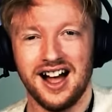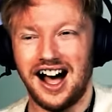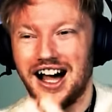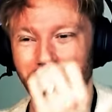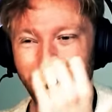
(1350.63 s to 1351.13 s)

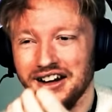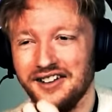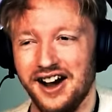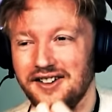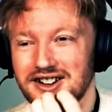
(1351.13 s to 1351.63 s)
I don't think
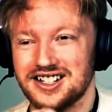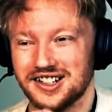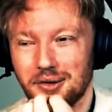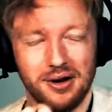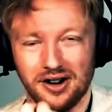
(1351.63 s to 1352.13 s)
I've ever seen
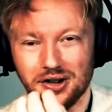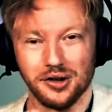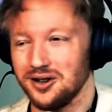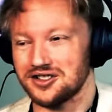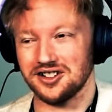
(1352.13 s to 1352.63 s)
a bigger
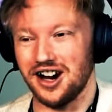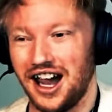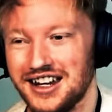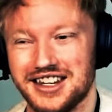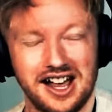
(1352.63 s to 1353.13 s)
loser
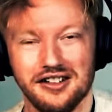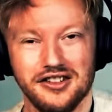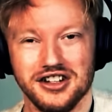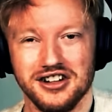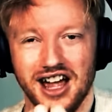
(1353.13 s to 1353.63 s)
in
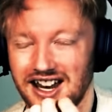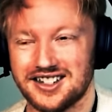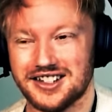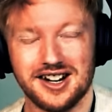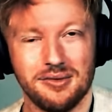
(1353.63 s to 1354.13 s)
television and
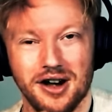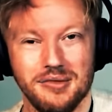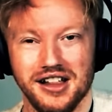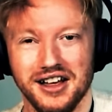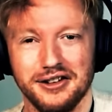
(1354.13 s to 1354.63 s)
cinema in
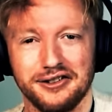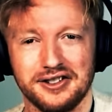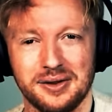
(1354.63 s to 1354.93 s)
my life.